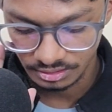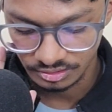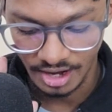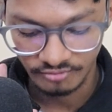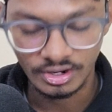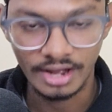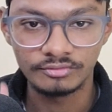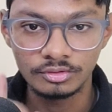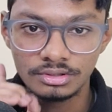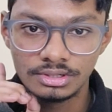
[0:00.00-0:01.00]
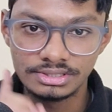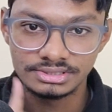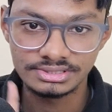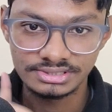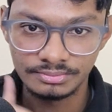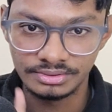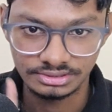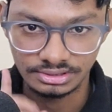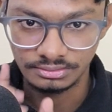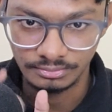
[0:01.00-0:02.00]
You have to have your
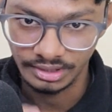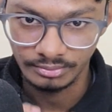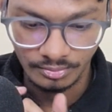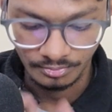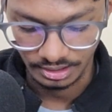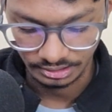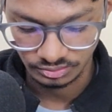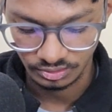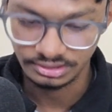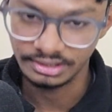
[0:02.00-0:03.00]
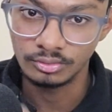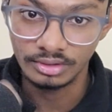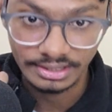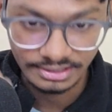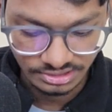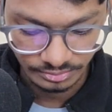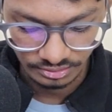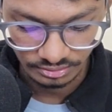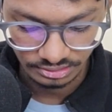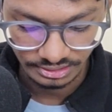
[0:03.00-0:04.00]
60% minimum marks, okay, then you are eligible.
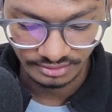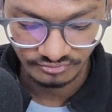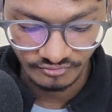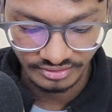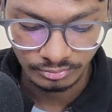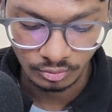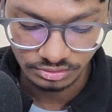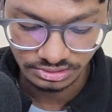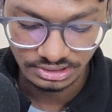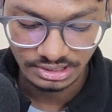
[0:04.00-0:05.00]
There are 50 posts